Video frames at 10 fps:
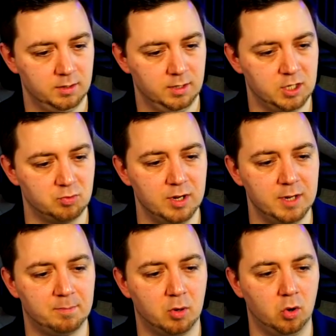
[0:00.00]
It's really
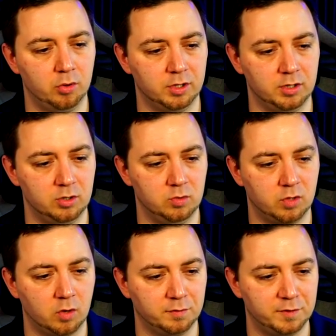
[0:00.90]
important that you
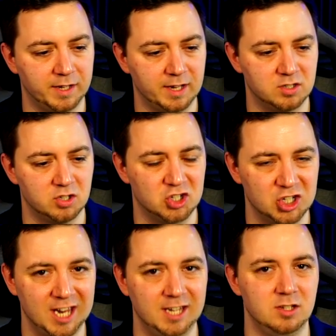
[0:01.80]
don't forget to
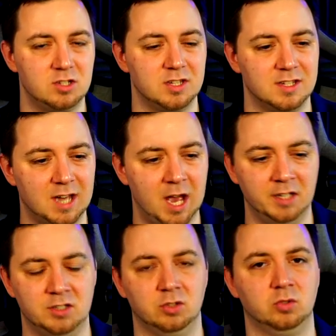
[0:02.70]
change the
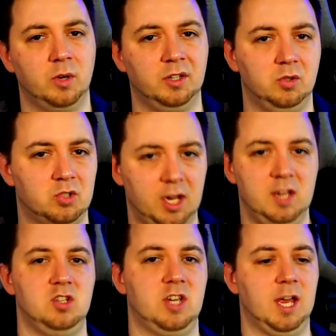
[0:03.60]
title when you
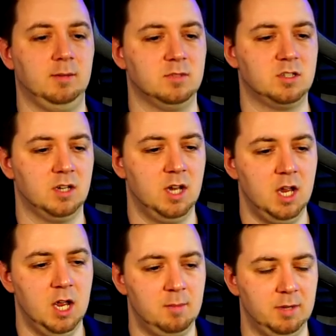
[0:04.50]
change games
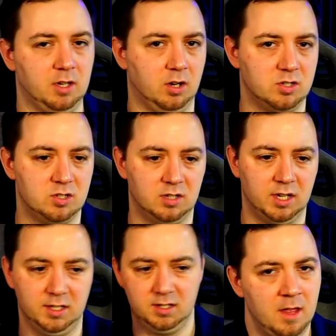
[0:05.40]
because
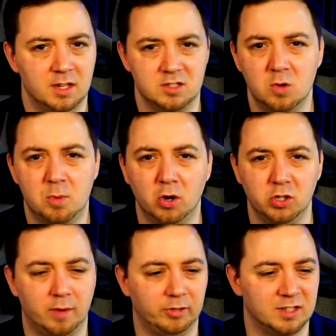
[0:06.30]
like there's no point in you
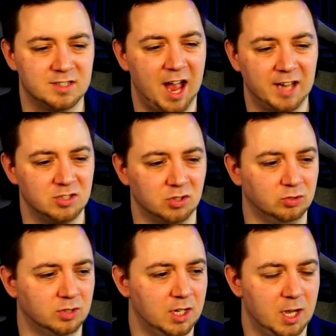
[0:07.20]
having a
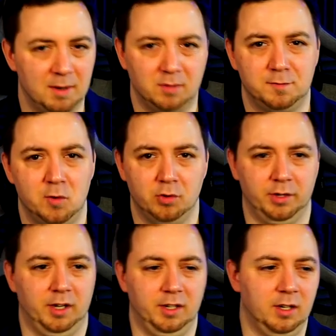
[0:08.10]
title about
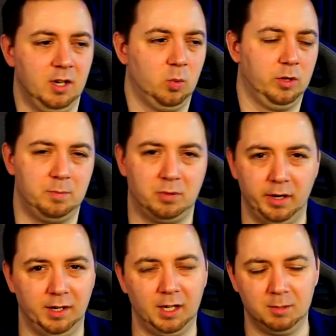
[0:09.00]
Fortnite when you're
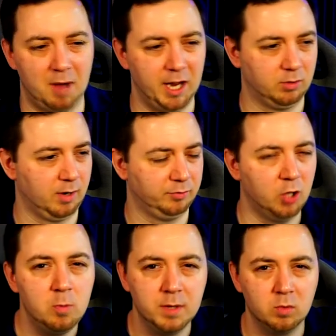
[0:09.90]
playing like Minecraft.
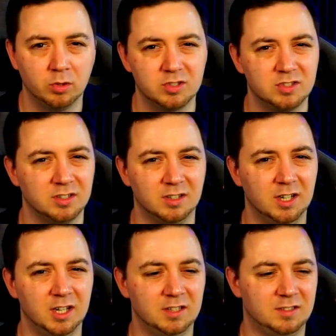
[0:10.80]
Nobody wants to
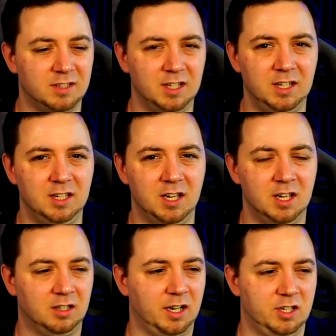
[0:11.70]
see
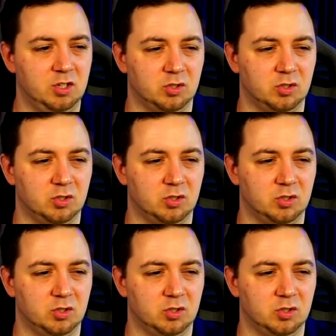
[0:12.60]
like your